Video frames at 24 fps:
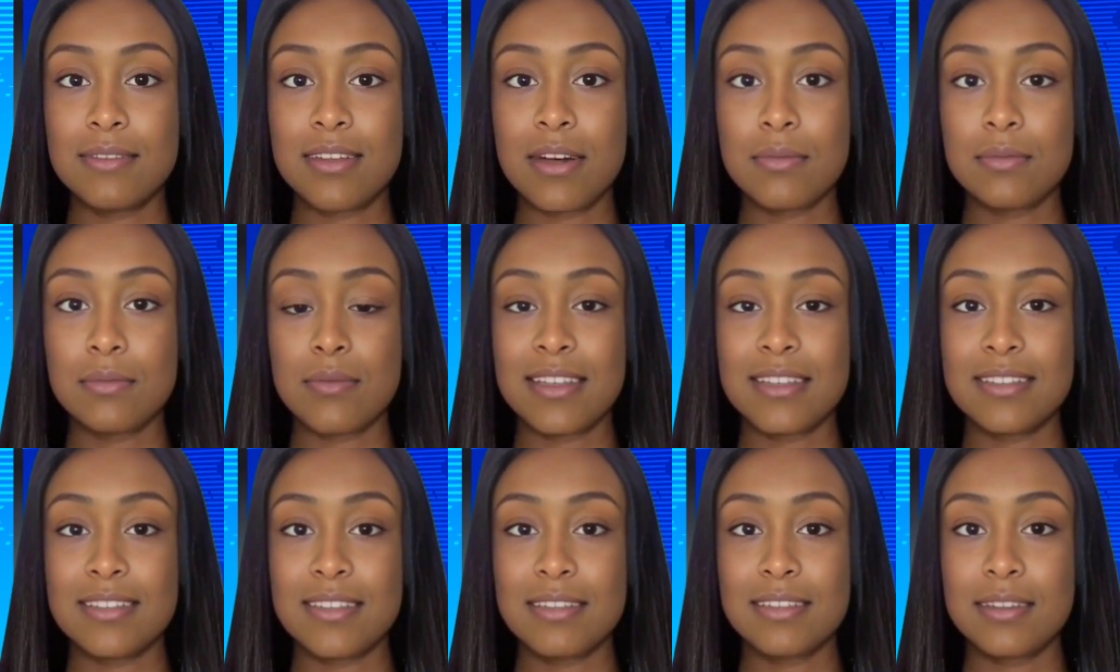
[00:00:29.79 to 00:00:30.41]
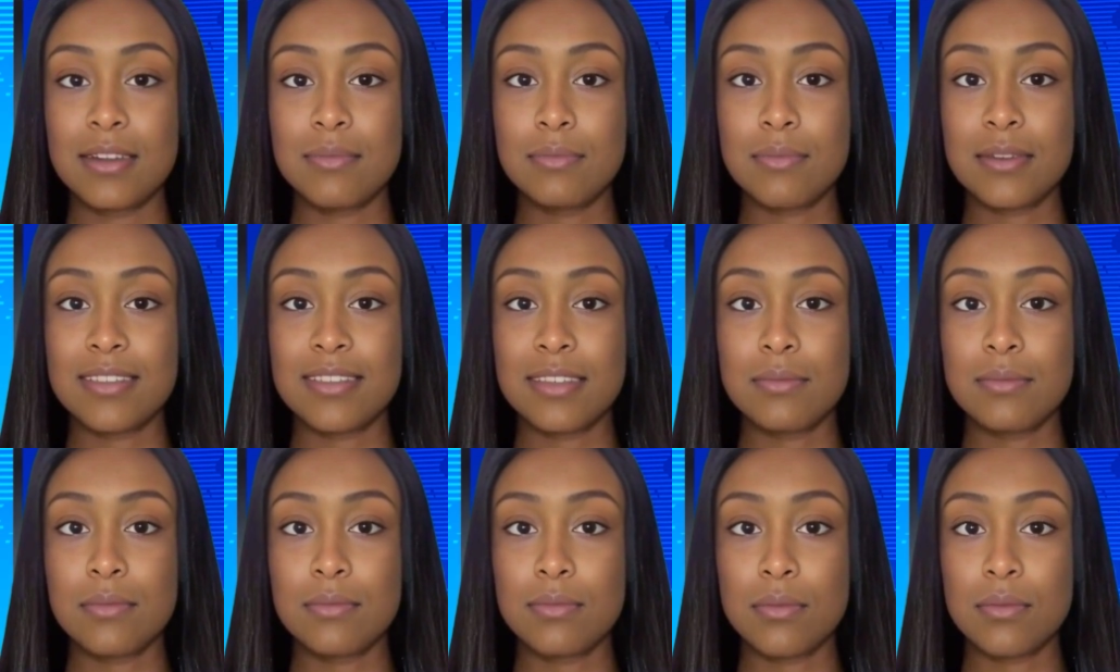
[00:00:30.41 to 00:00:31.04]
A recent
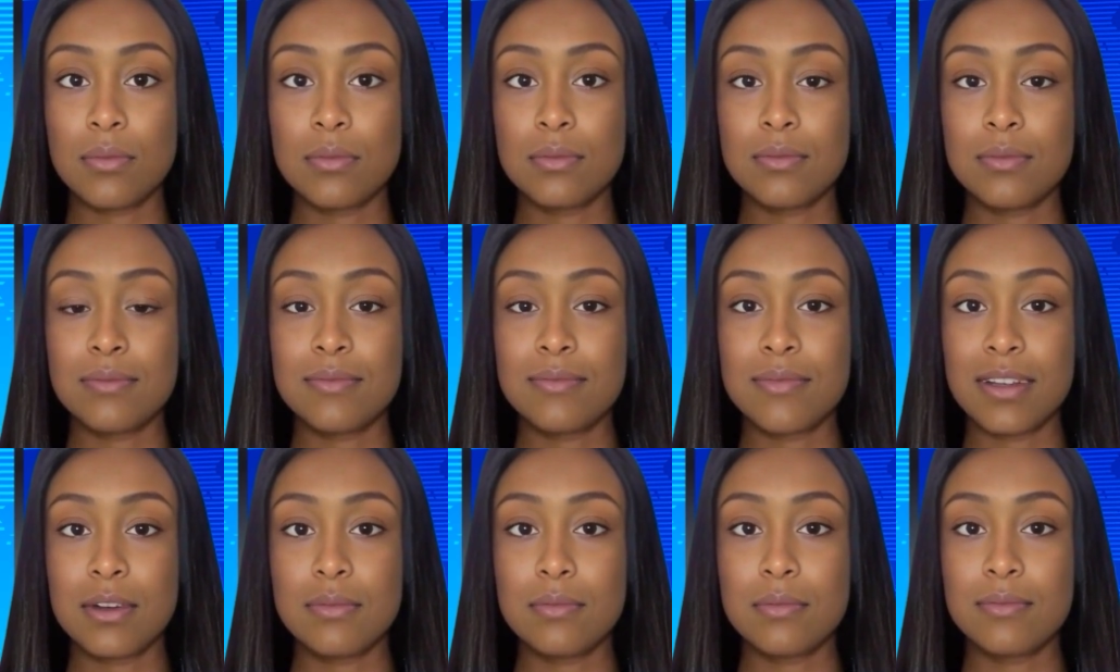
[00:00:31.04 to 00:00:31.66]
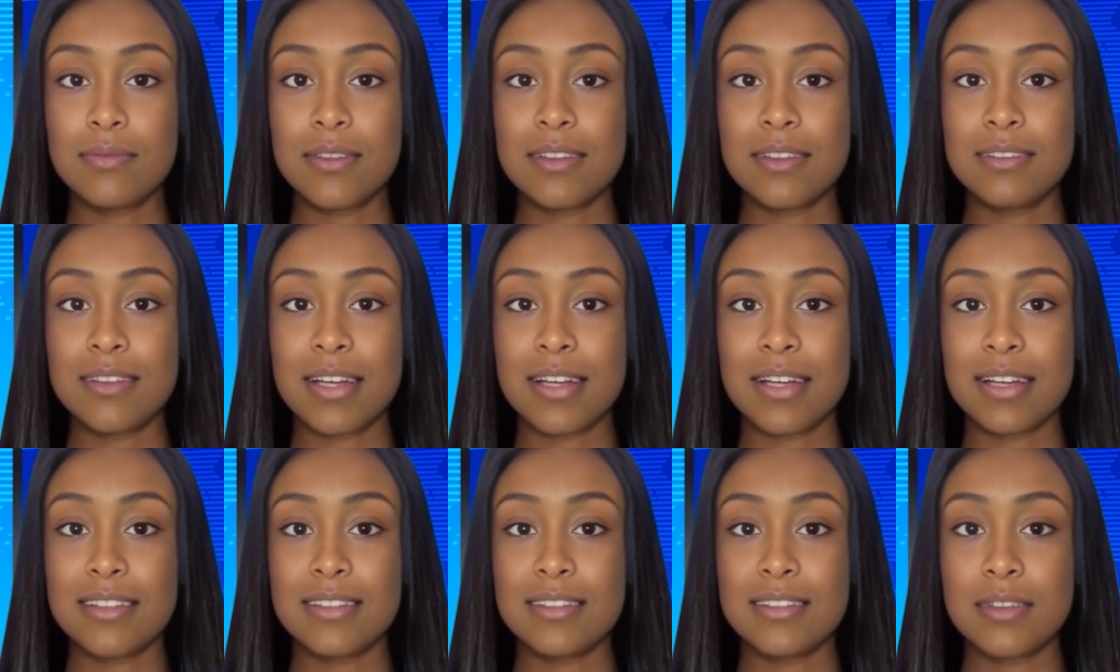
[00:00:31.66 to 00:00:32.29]
committee report revealed that nearly